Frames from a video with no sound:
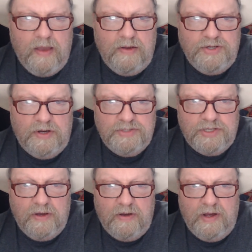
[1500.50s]
John's
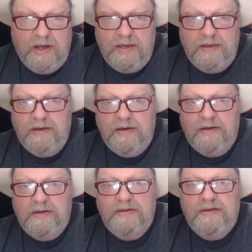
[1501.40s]
got
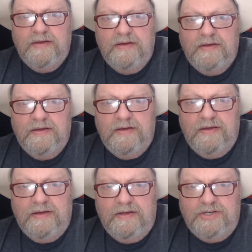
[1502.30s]
a
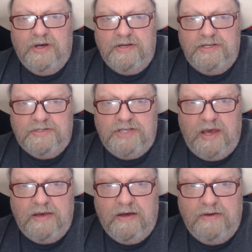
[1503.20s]
Charlie
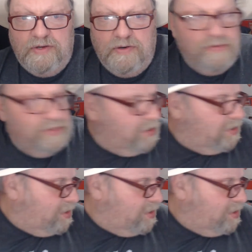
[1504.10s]
Tango call sign